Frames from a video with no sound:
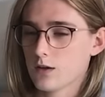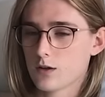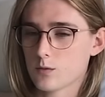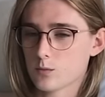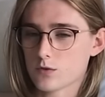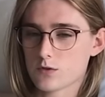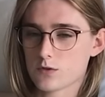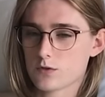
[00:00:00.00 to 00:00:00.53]
It
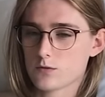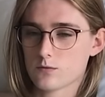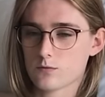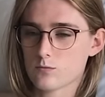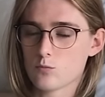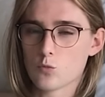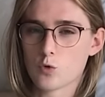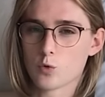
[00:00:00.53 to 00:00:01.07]
was
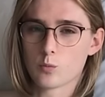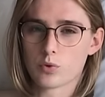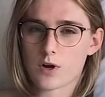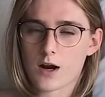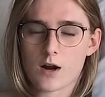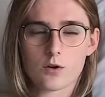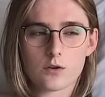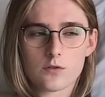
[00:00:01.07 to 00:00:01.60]
more
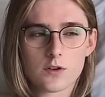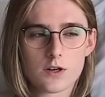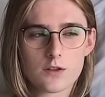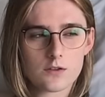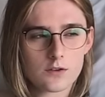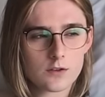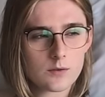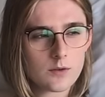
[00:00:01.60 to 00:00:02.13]
brown, if
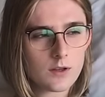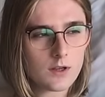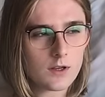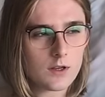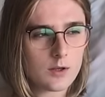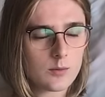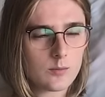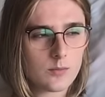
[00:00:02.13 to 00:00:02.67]
anything,
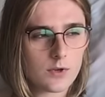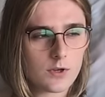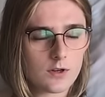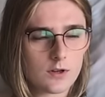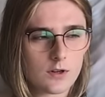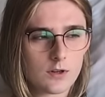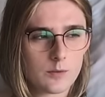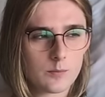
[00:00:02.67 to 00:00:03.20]
but
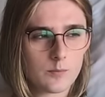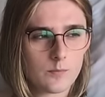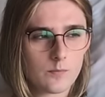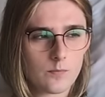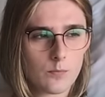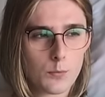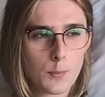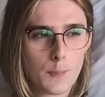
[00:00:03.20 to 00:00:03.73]

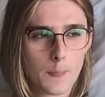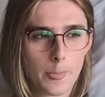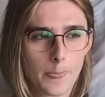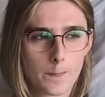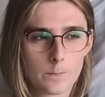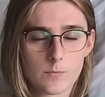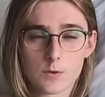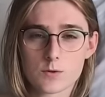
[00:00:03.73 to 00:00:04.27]

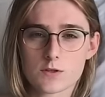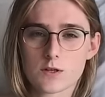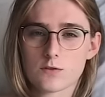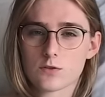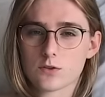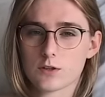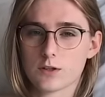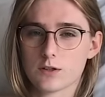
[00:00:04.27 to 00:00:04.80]
that was
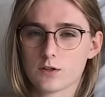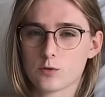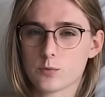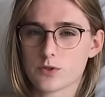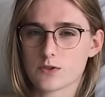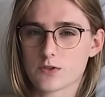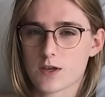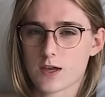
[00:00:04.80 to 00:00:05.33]
definitely a little
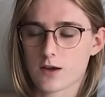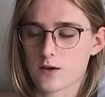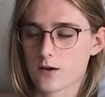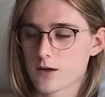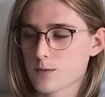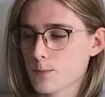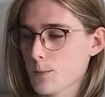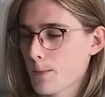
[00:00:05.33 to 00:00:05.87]
bit scary.